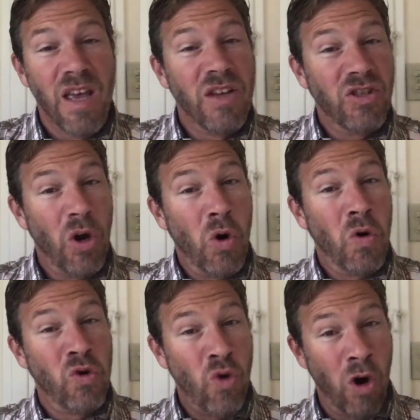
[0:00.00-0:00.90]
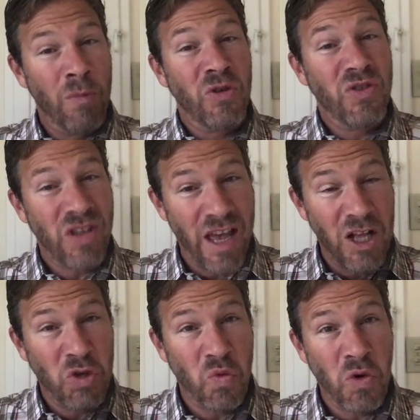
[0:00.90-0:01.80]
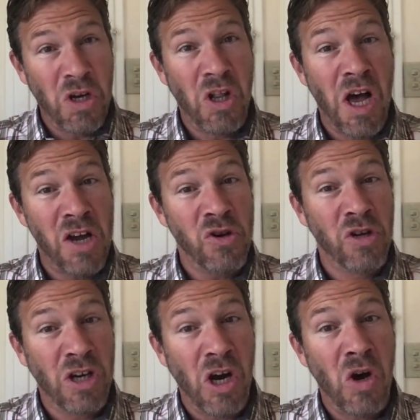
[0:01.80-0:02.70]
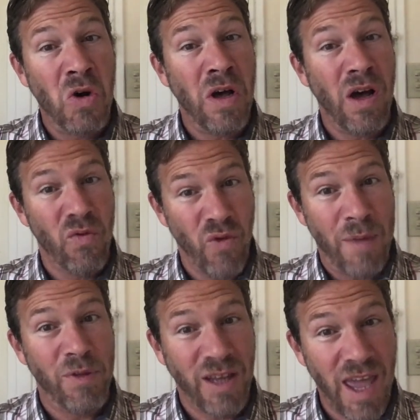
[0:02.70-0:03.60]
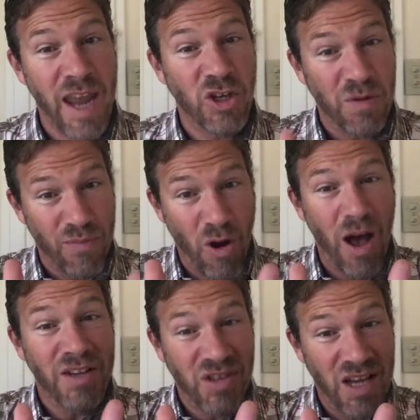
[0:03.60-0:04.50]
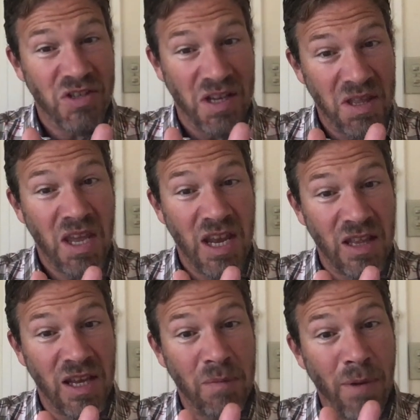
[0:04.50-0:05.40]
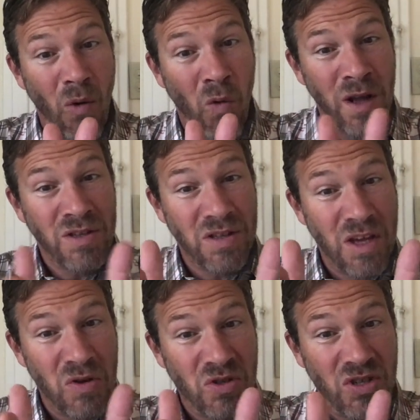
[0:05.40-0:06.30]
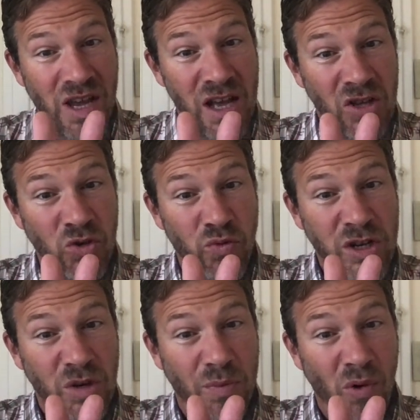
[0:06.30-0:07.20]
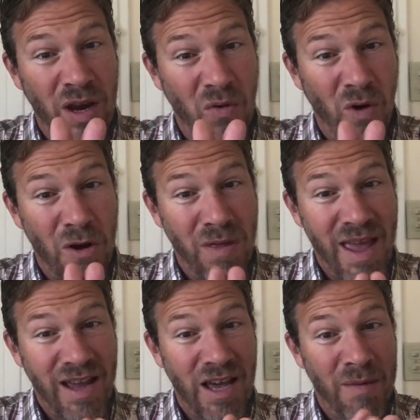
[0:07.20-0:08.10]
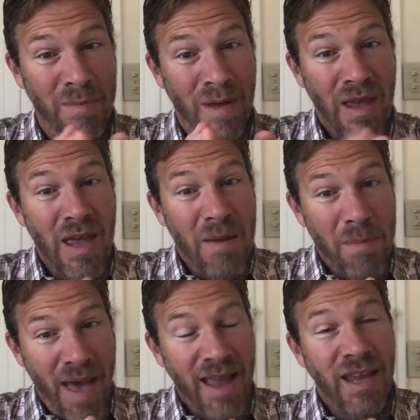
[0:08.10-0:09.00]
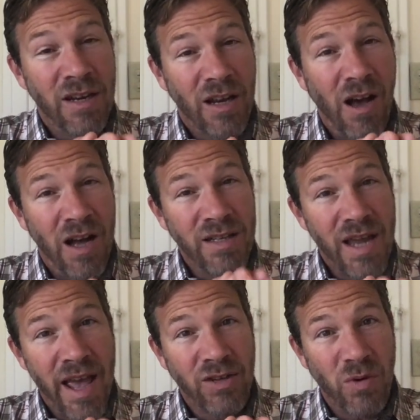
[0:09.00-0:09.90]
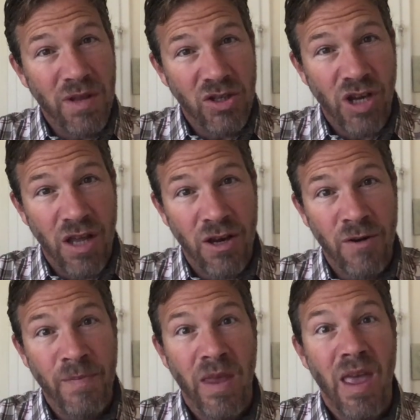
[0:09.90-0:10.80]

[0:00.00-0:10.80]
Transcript: So normal cells will undergo a replication process in the healing, but once those cells reach a point where they come back into contact with each other,